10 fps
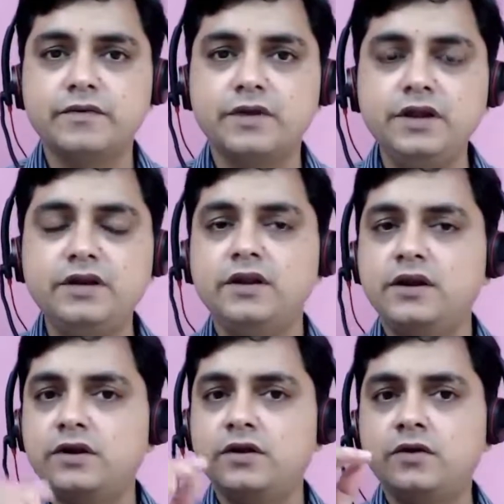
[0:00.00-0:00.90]
Right?
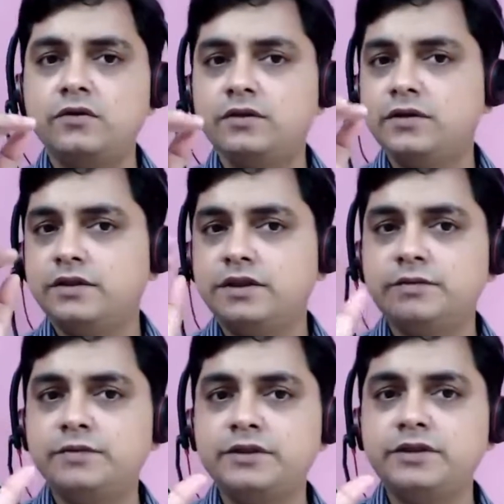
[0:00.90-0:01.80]
Now these
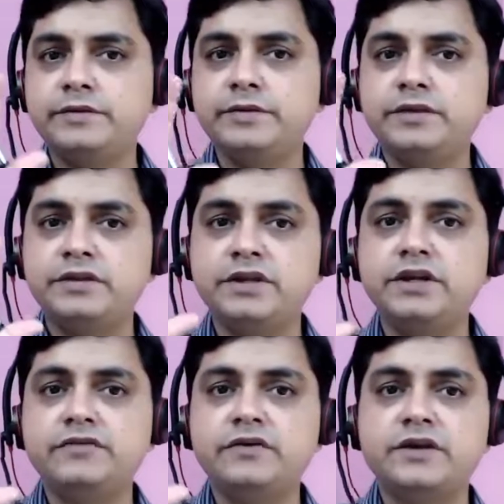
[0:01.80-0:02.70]
may be three
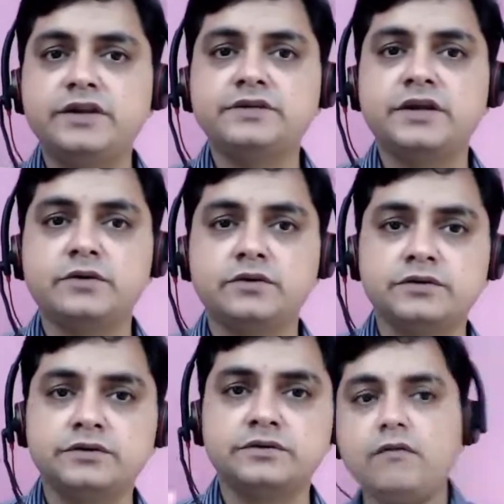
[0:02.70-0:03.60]
different
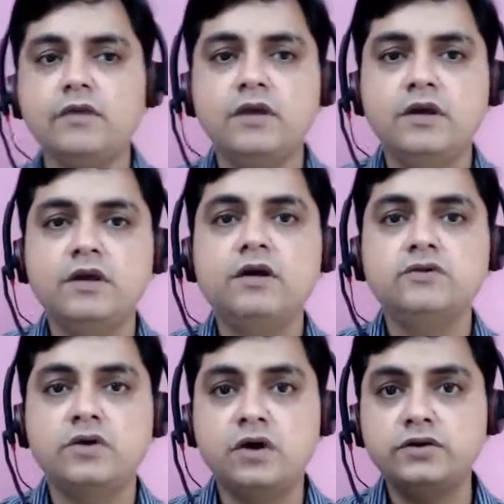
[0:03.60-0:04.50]
crescendos.
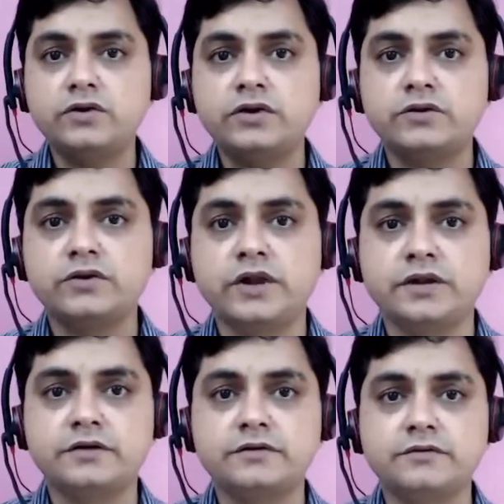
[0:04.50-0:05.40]
So how you are going to write?
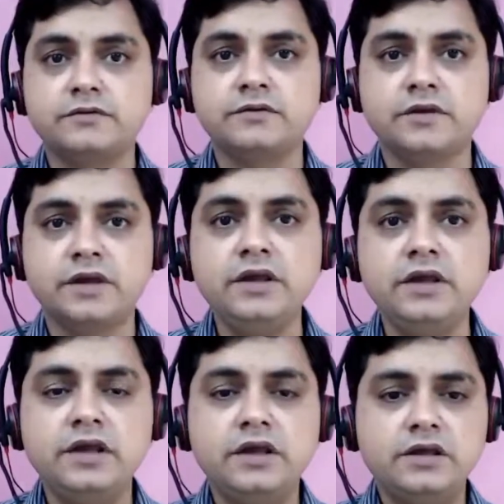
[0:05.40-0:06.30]
Okay.
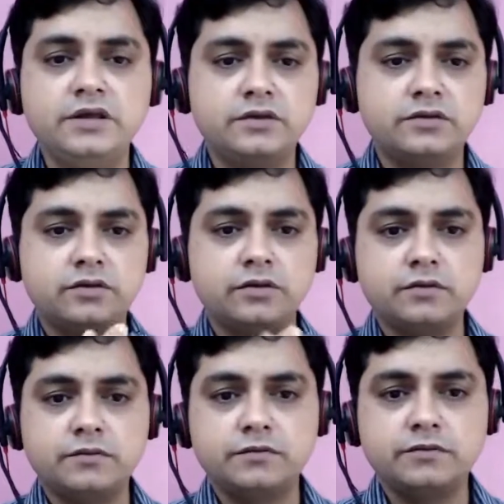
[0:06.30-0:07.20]
So
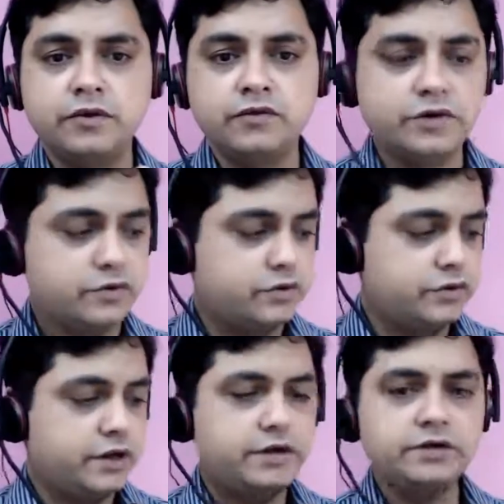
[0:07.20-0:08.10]
what you're going to write?